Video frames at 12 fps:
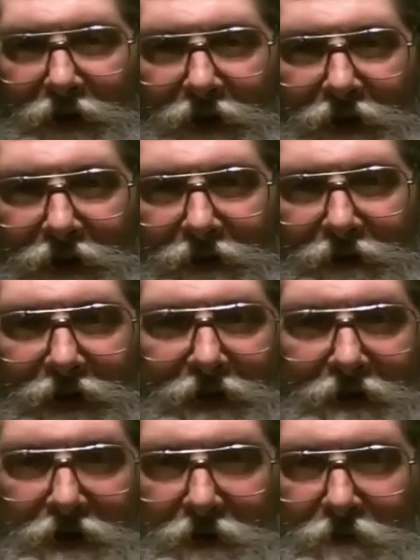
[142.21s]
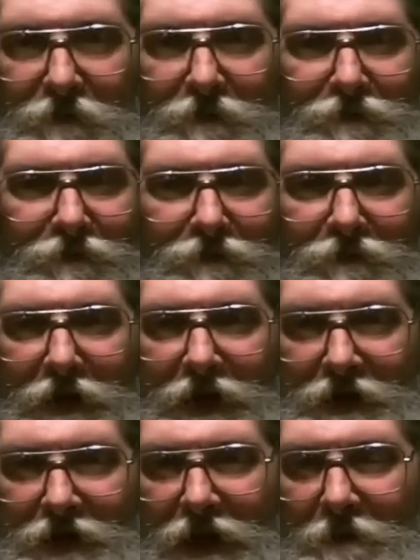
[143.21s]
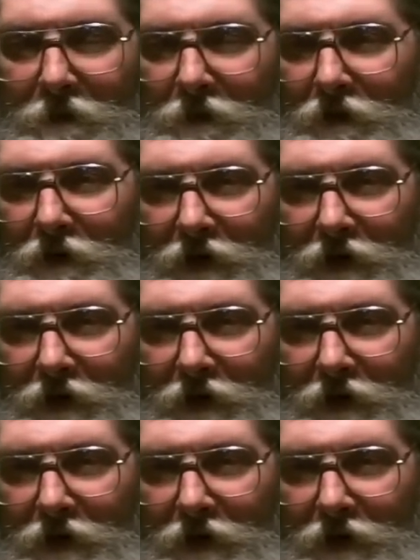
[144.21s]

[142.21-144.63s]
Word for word: And that's just one example